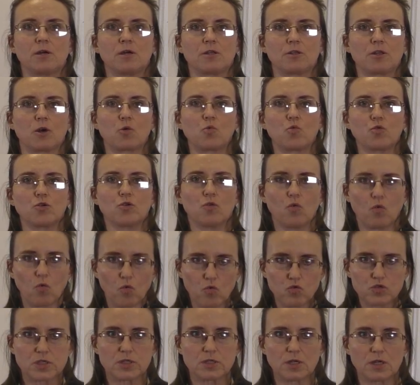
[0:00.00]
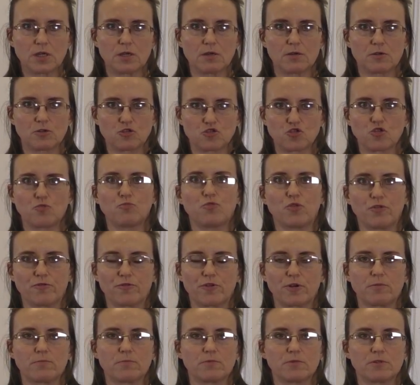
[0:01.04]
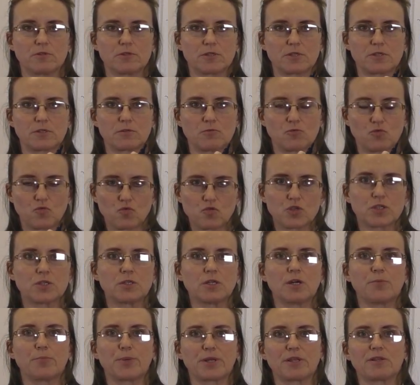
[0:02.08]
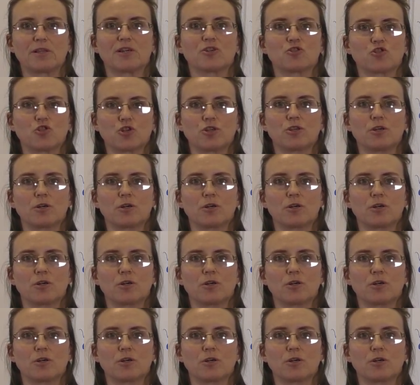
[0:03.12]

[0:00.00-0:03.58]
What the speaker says: There are all sorts of biconvex, biconcave